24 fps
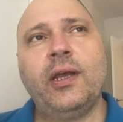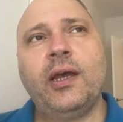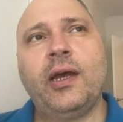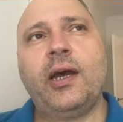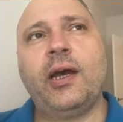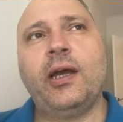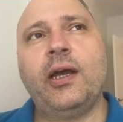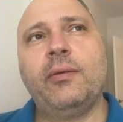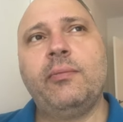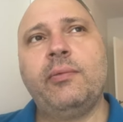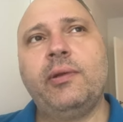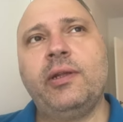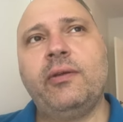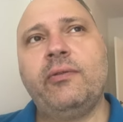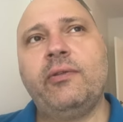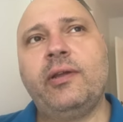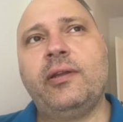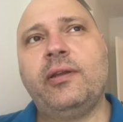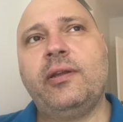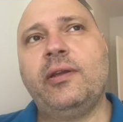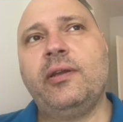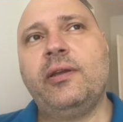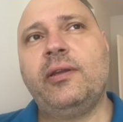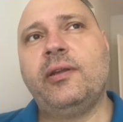I believe
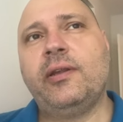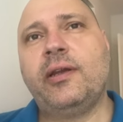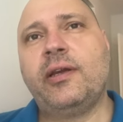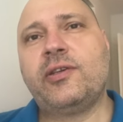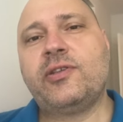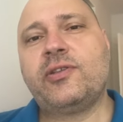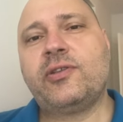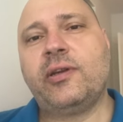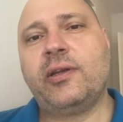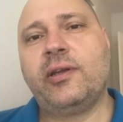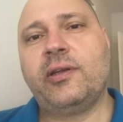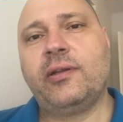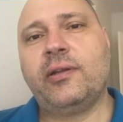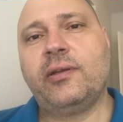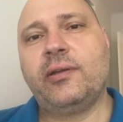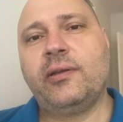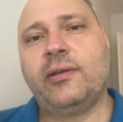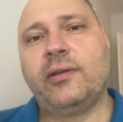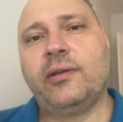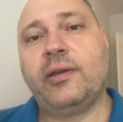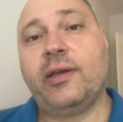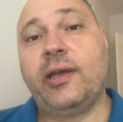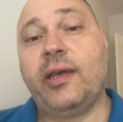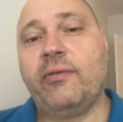that the
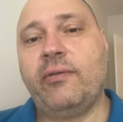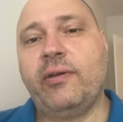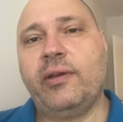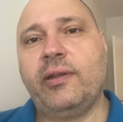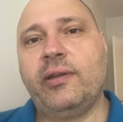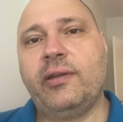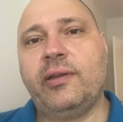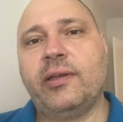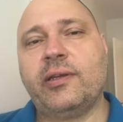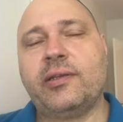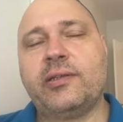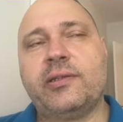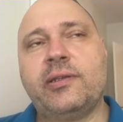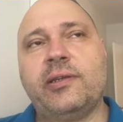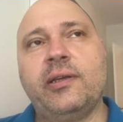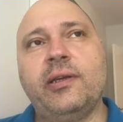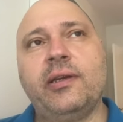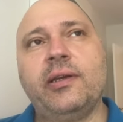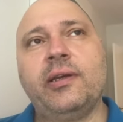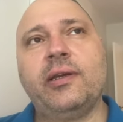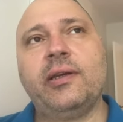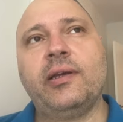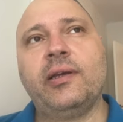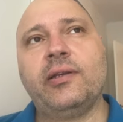heavy
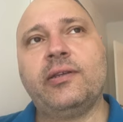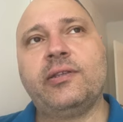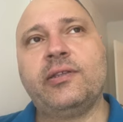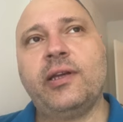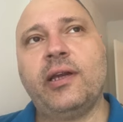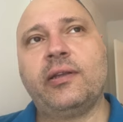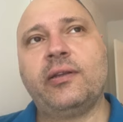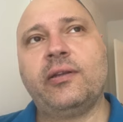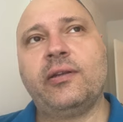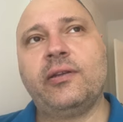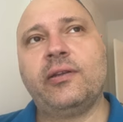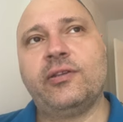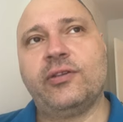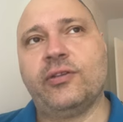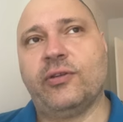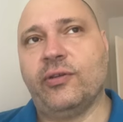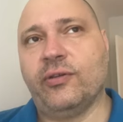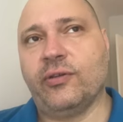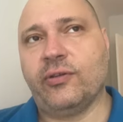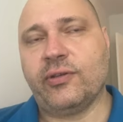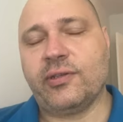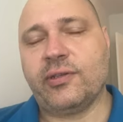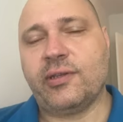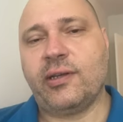industry sector is
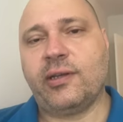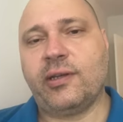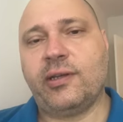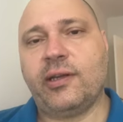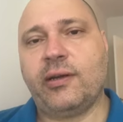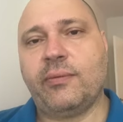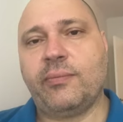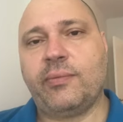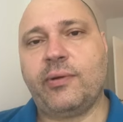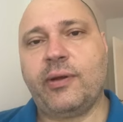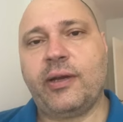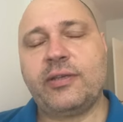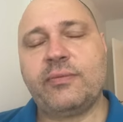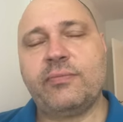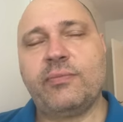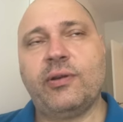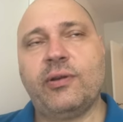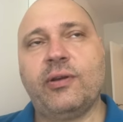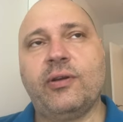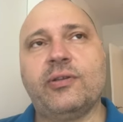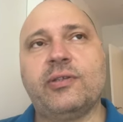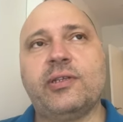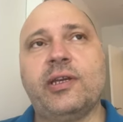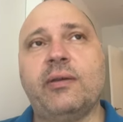going to start uprising
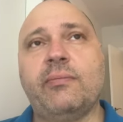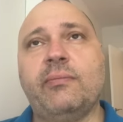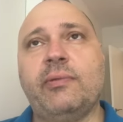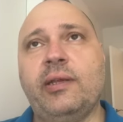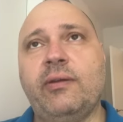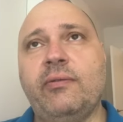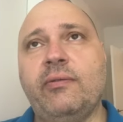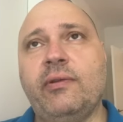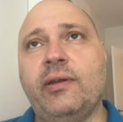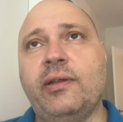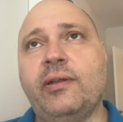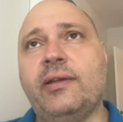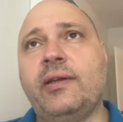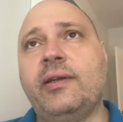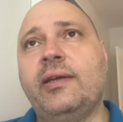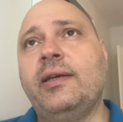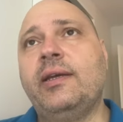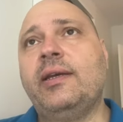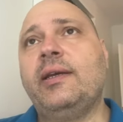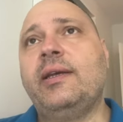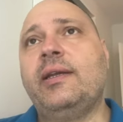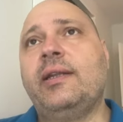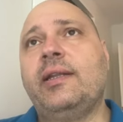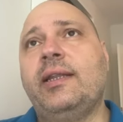because I believe that
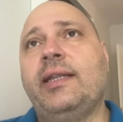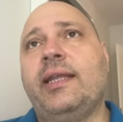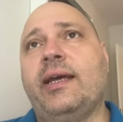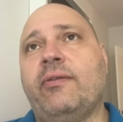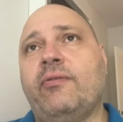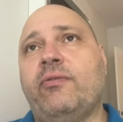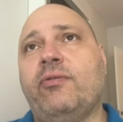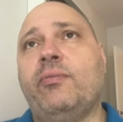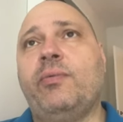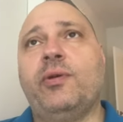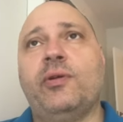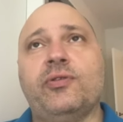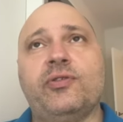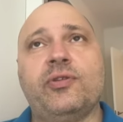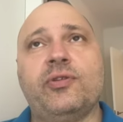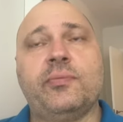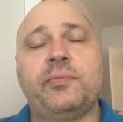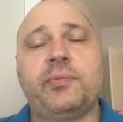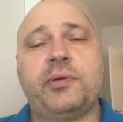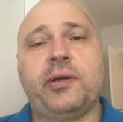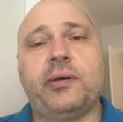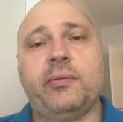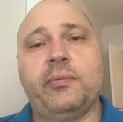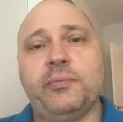there will be also
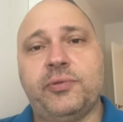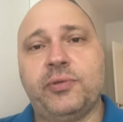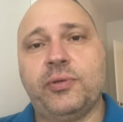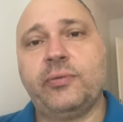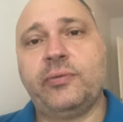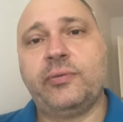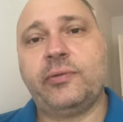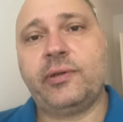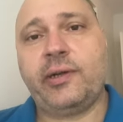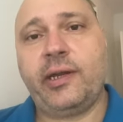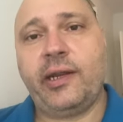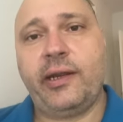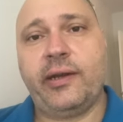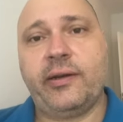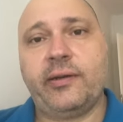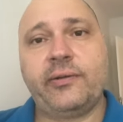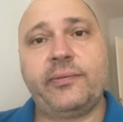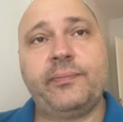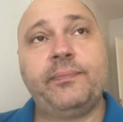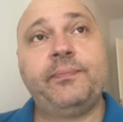problems over there.